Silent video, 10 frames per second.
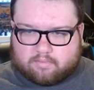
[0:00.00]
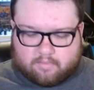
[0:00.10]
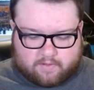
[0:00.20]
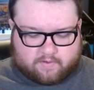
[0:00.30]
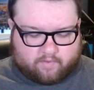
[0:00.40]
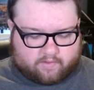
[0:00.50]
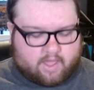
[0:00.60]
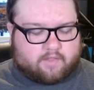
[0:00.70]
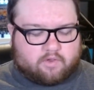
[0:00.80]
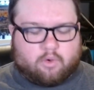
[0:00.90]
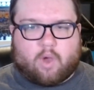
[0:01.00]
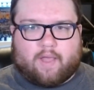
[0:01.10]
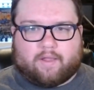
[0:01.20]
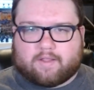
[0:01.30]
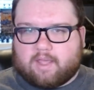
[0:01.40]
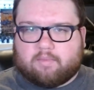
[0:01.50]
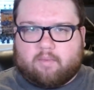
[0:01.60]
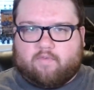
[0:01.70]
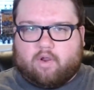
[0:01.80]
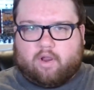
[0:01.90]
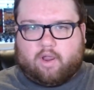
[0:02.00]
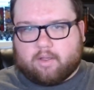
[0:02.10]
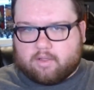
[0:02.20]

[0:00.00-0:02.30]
and stuff like that. So I like to keep them very,